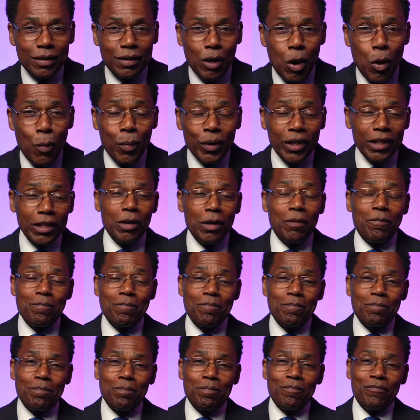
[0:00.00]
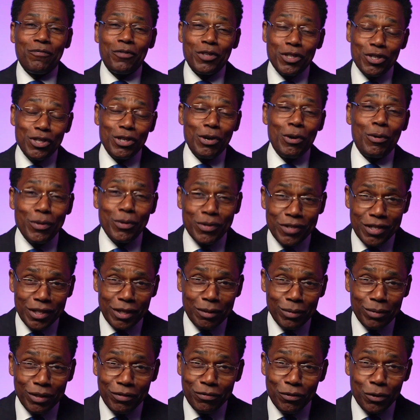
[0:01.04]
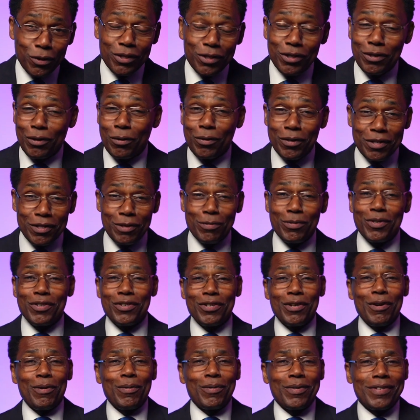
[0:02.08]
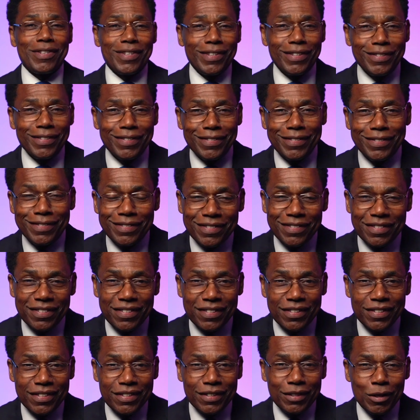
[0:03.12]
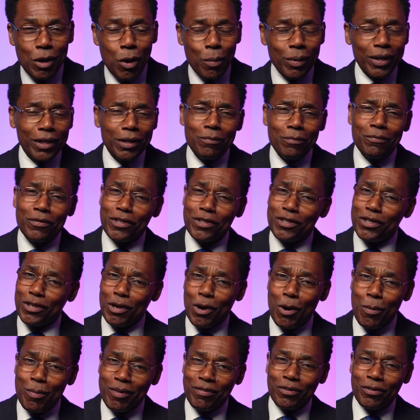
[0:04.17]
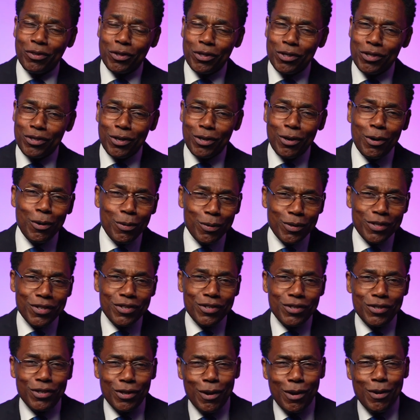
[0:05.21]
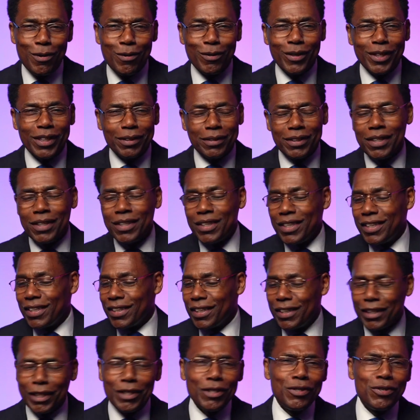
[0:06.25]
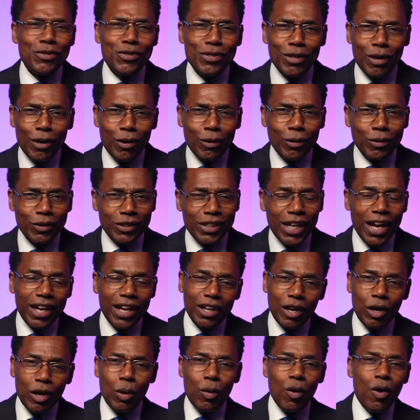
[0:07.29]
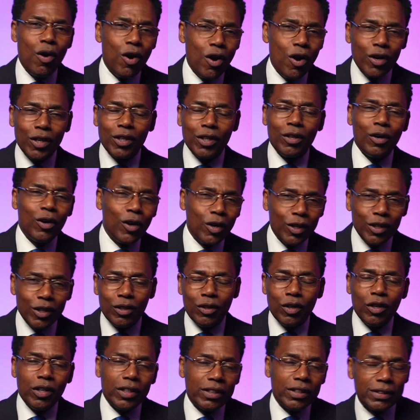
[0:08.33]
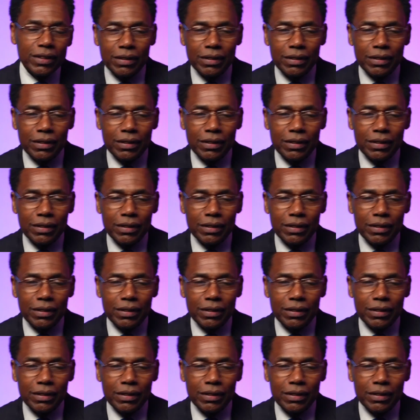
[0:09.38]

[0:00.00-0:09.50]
Opening up for Jodeci before Jodeci was Jodeci. Opening up for Joe before Joe was Joe, and Glenn Jones, and I can go on and on and on.